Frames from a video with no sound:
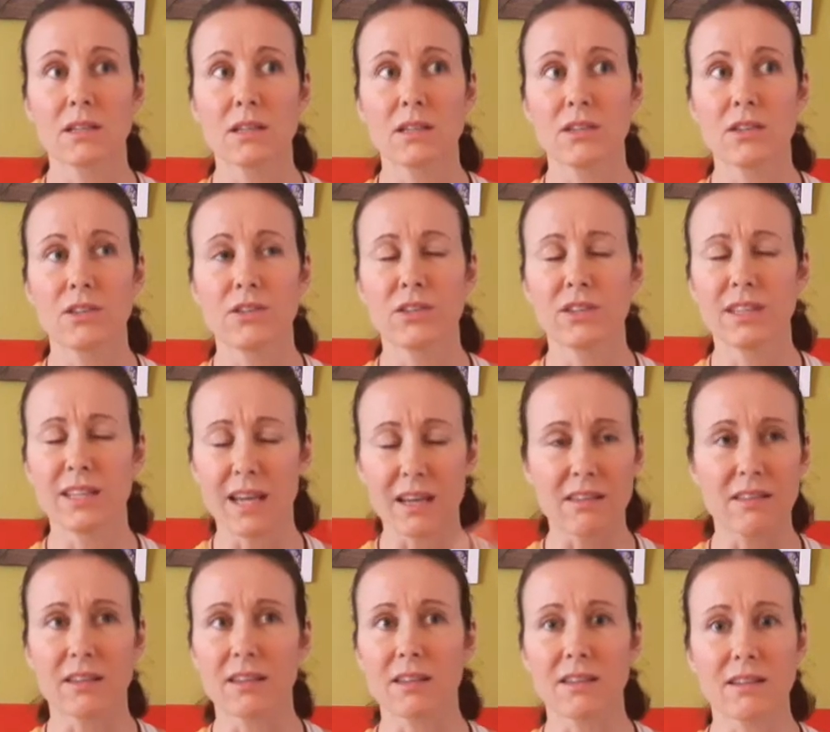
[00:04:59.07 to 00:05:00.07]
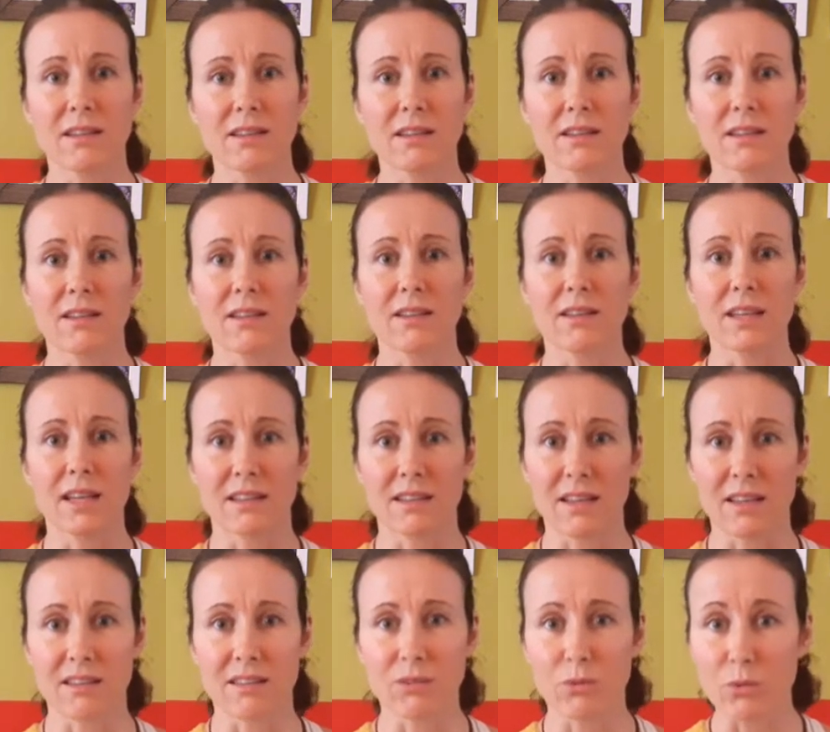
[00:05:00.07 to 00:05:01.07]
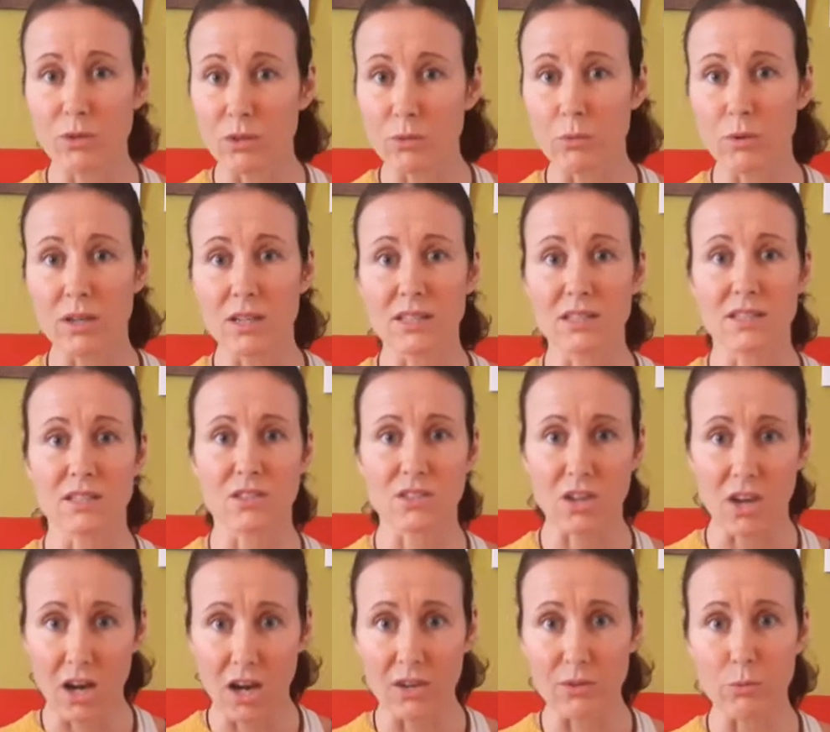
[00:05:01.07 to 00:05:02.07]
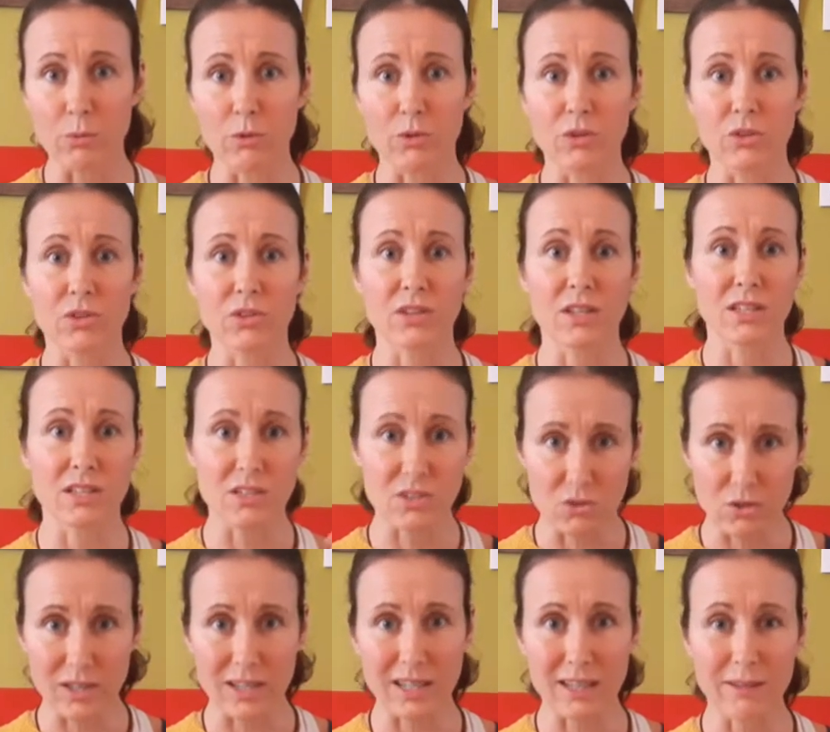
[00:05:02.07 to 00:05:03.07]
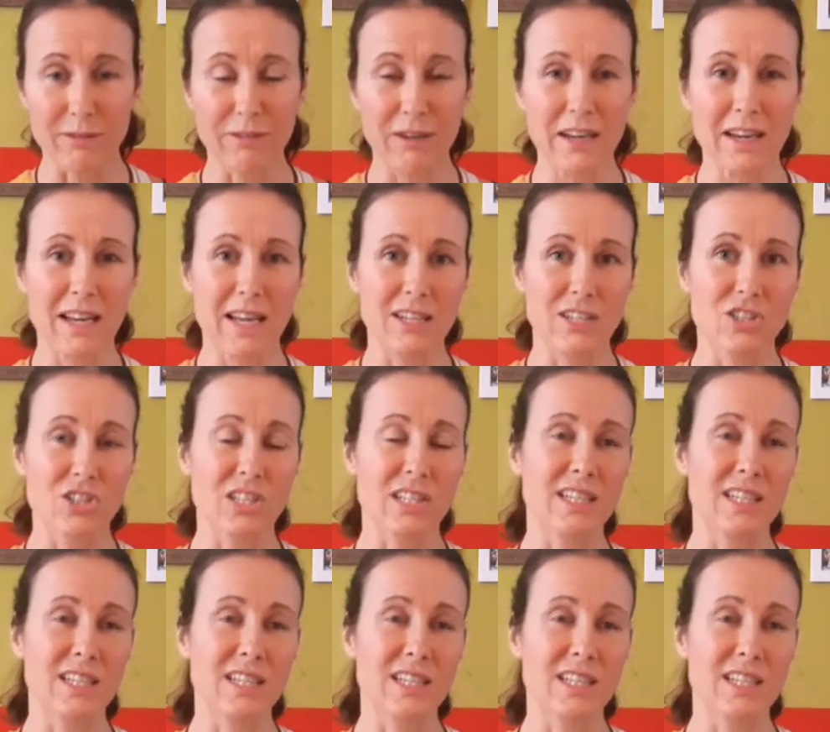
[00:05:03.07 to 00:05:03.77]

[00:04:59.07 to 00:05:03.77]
nothing that they thought it was. It's hard work. They're struggling financially.